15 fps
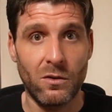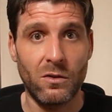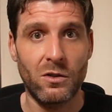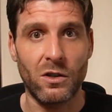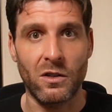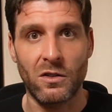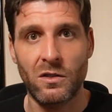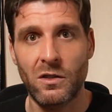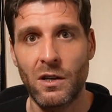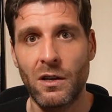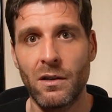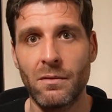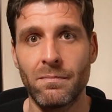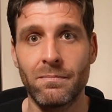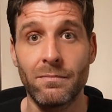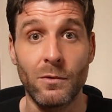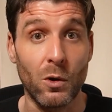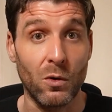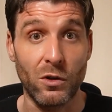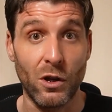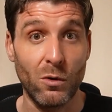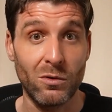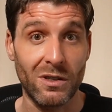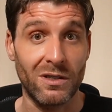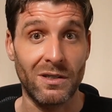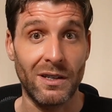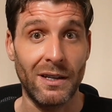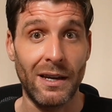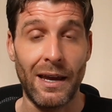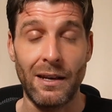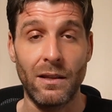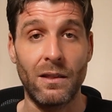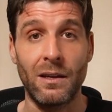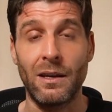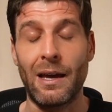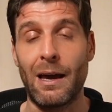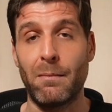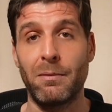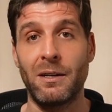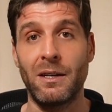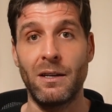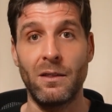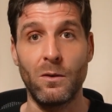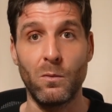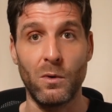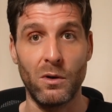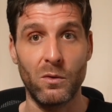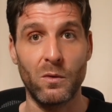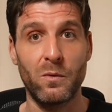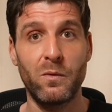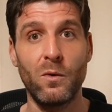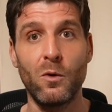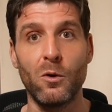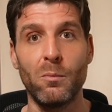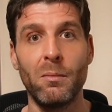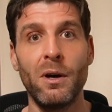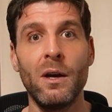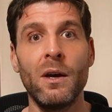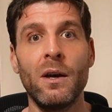just not noticing anything happening in the world of form.